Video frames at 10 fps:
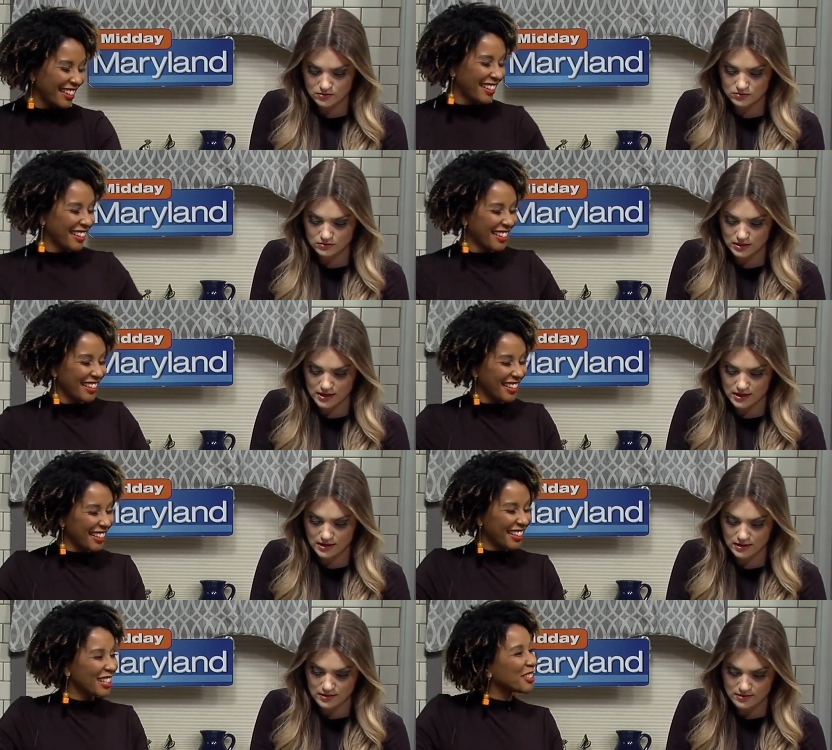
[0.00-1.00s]

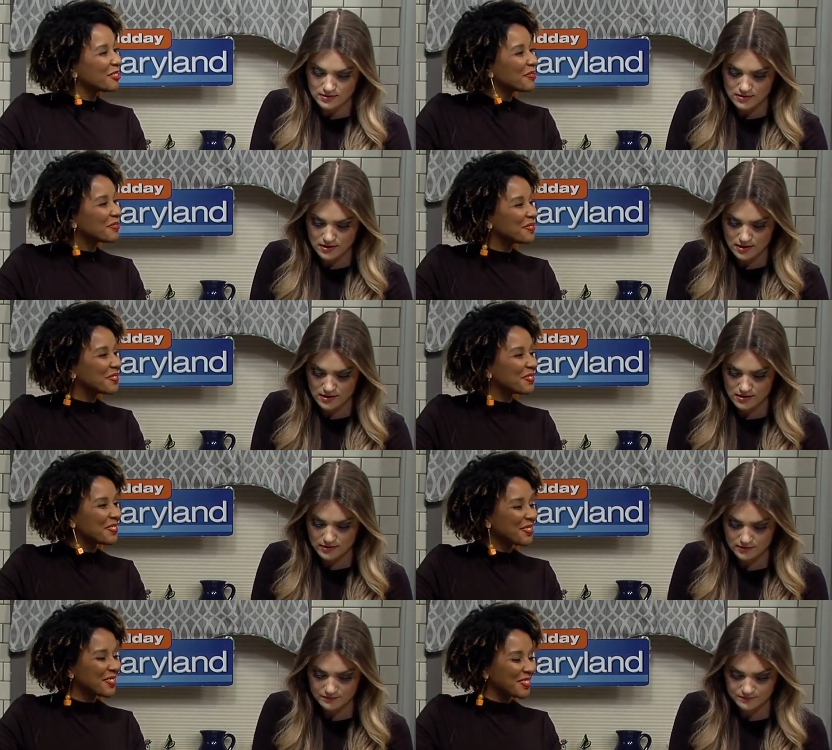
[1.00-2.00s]
Speaker 1: only
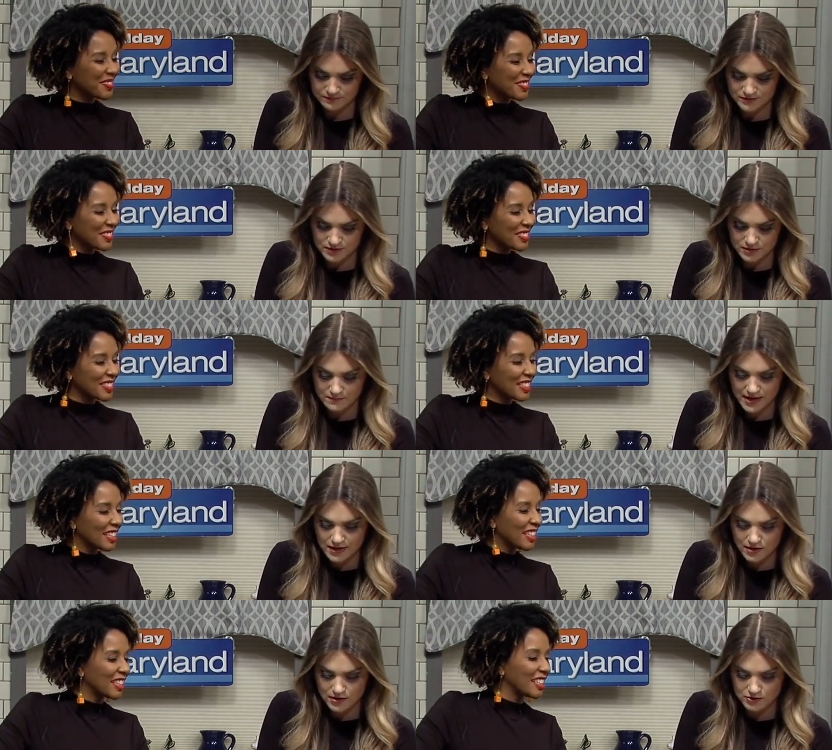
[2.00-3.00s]
um,
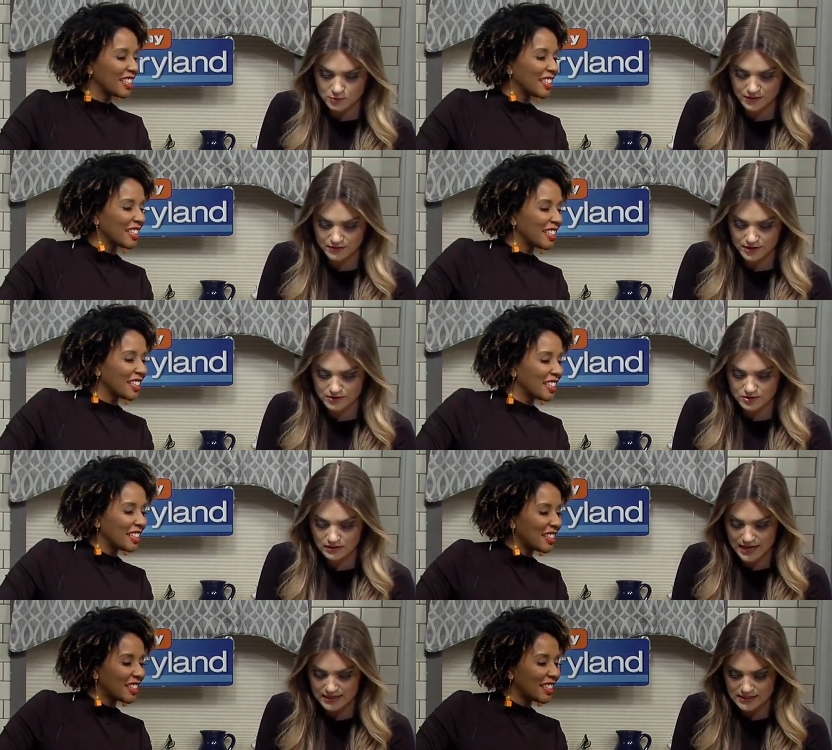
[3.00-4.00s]
tomatoes, but there's
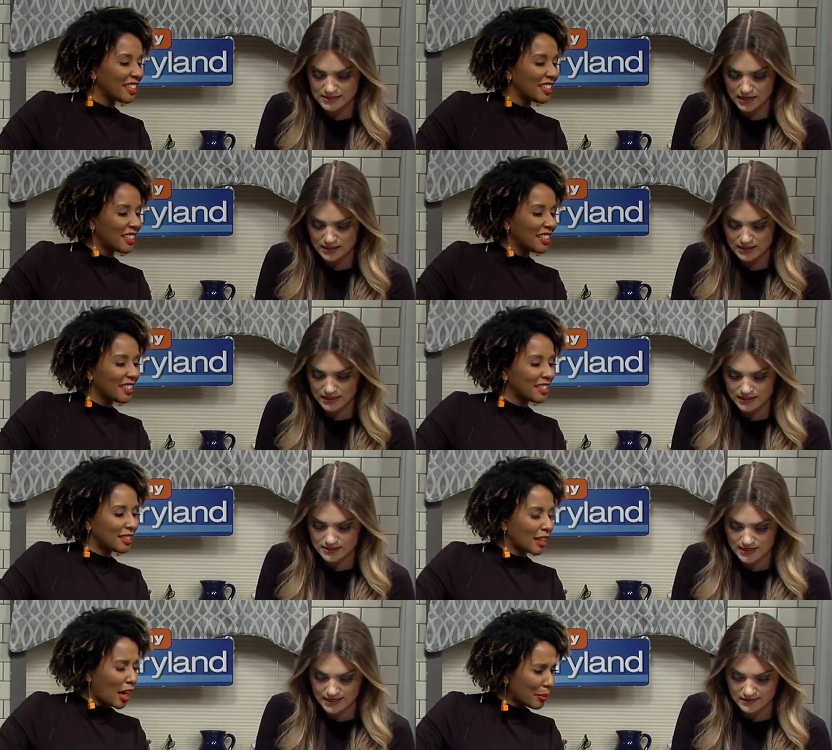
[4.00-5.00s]
lettuce, onions.
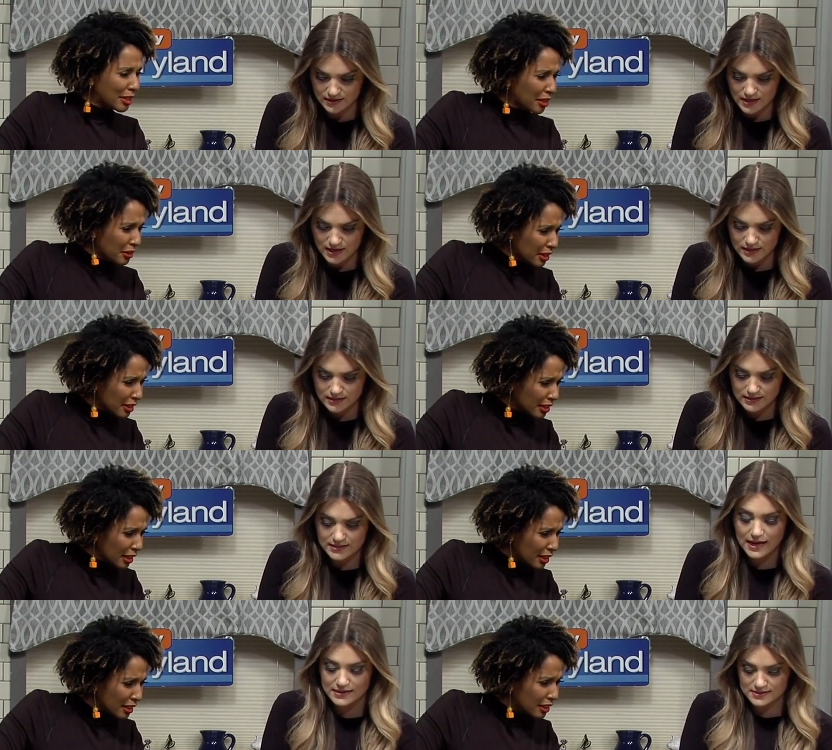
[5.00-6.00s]
Salami I, too, it looks like?
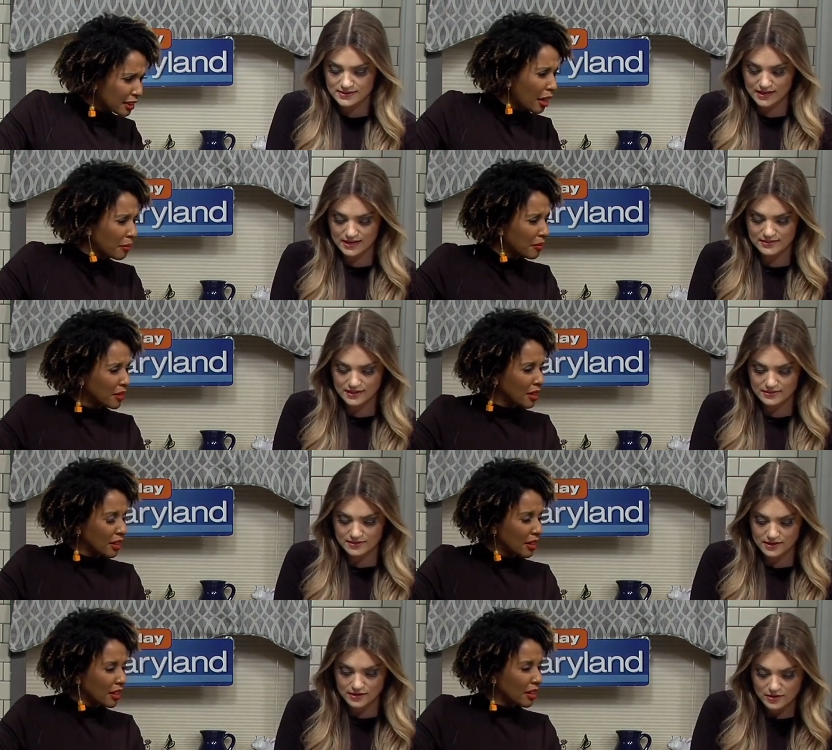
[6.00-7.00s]
Yes, yep. and I think
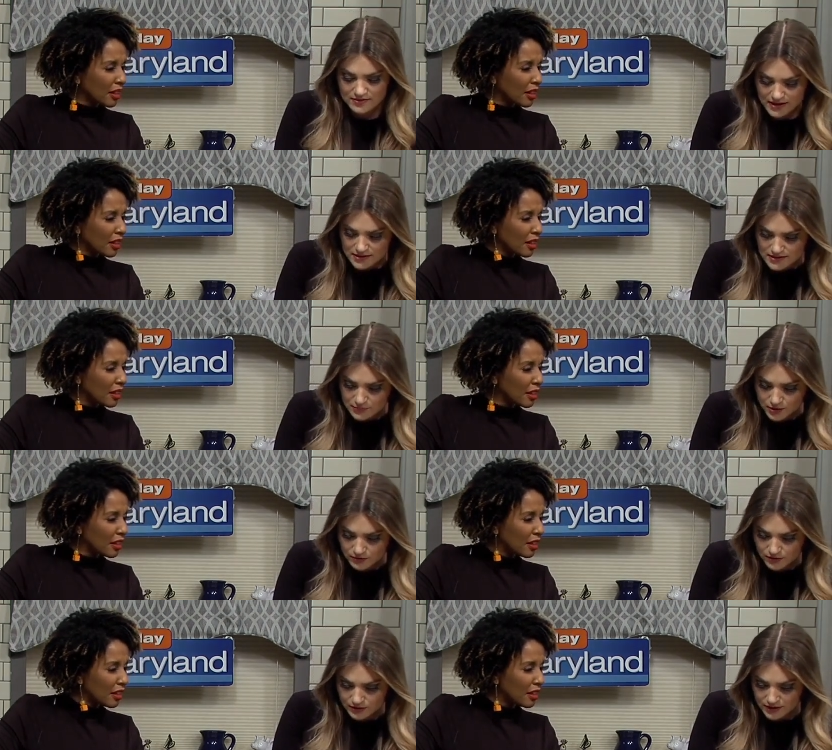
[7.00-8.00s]
there, is that, is that
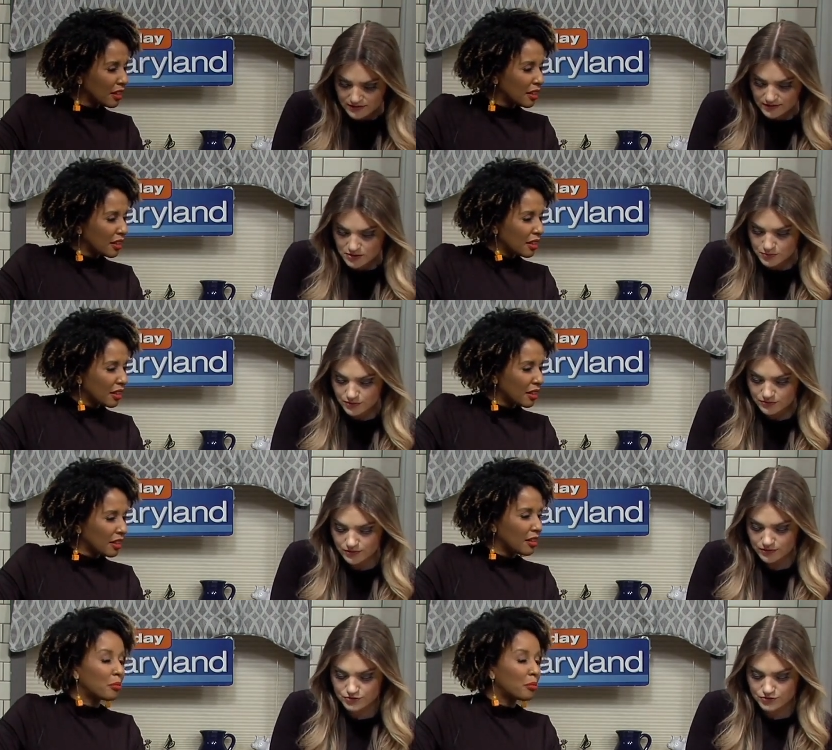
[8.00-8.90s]
provolone? I think that's provolone